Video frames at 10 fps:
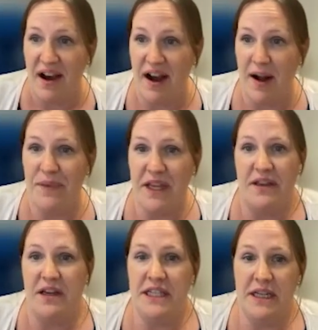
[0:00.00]

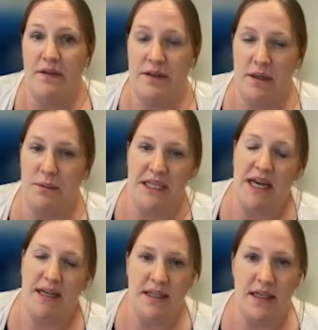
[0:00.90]
The idea of a subject
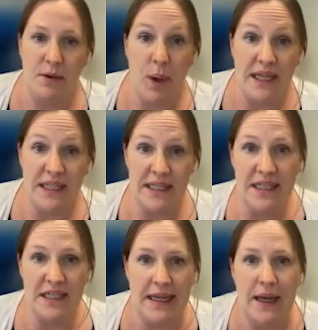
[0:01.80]
access request
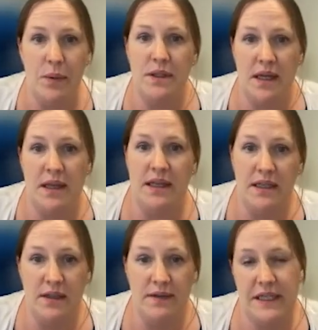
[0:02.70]
initially was so that an
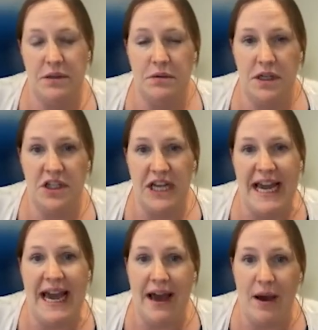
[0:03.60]
individual could
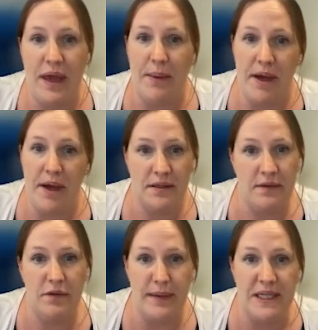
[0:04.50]
check how their
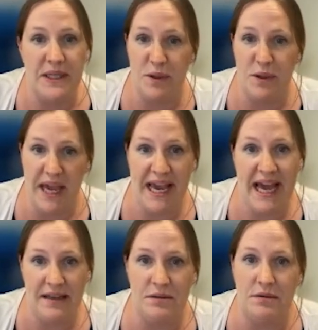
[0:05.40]
personal information was being
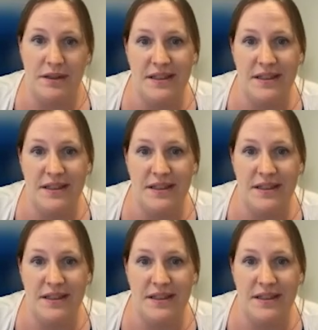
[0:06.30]
handled,